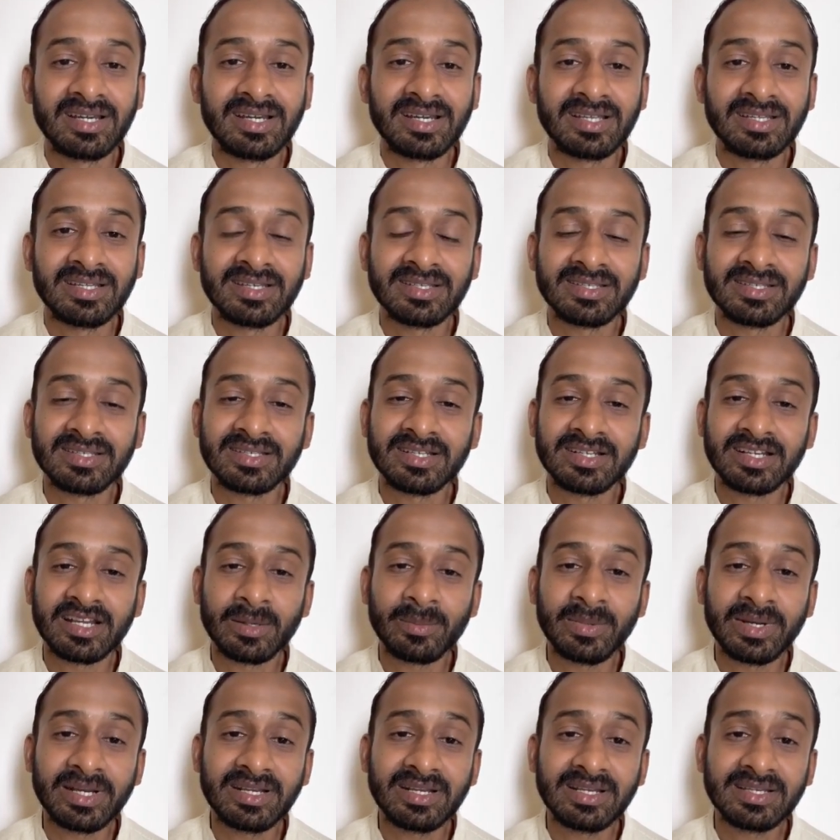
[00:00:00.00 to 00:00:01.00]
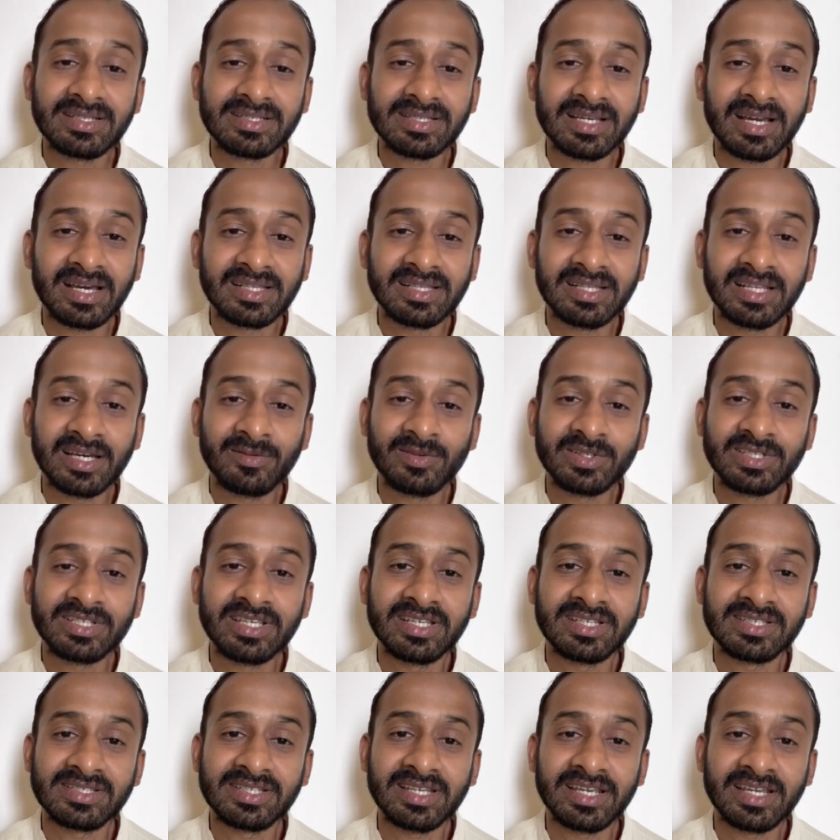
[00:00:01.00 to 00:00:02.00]
This is a tremendous sadhana which he
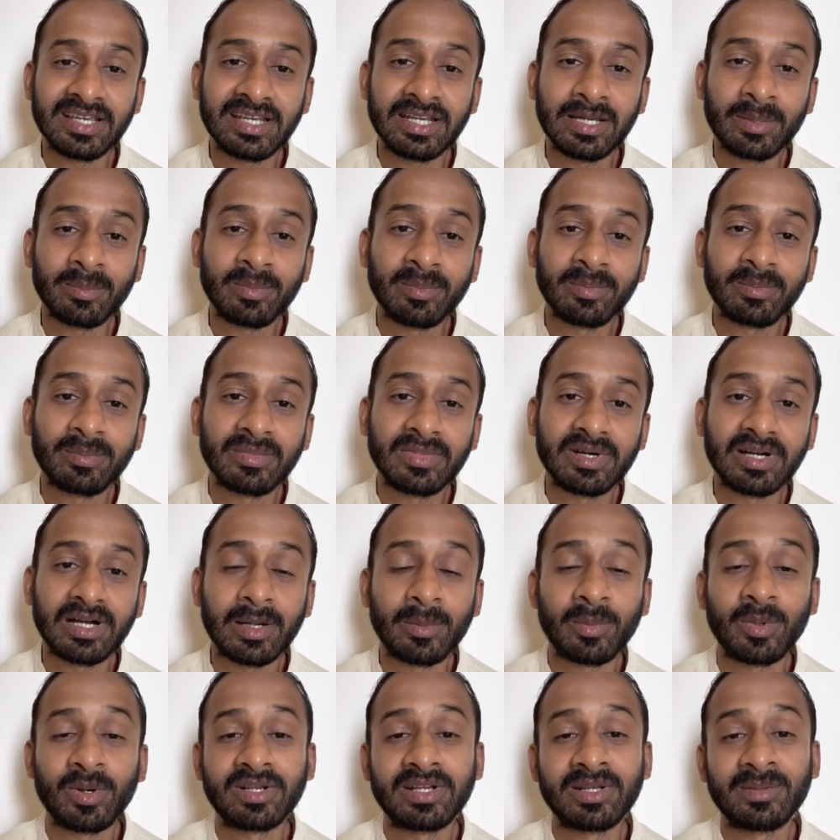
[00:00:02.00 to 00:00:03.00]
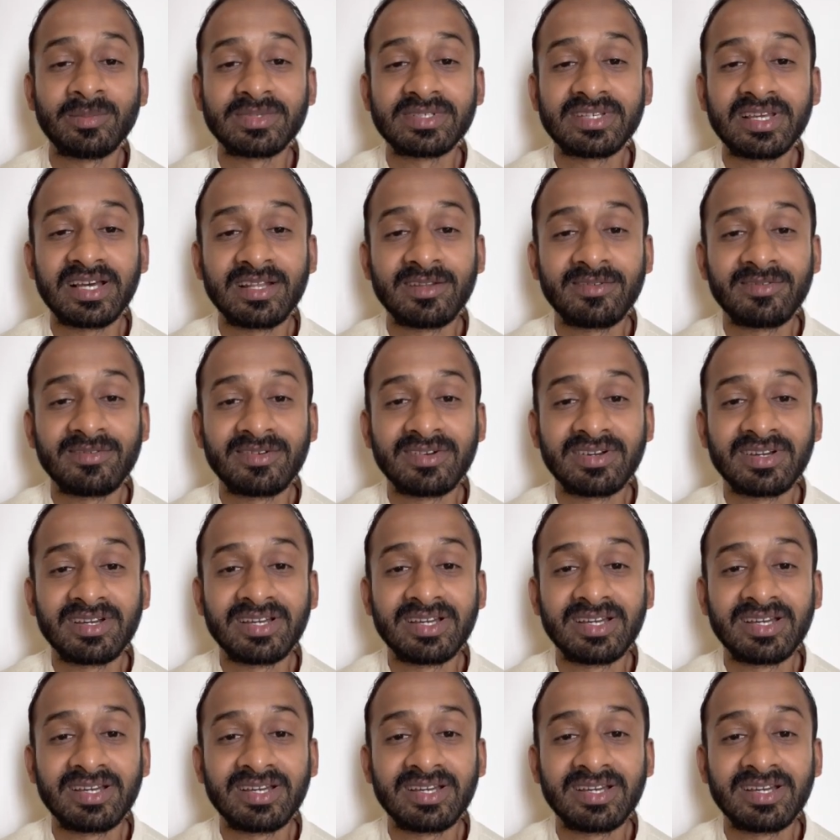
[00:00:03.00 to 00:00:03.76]
has taken up upon himself.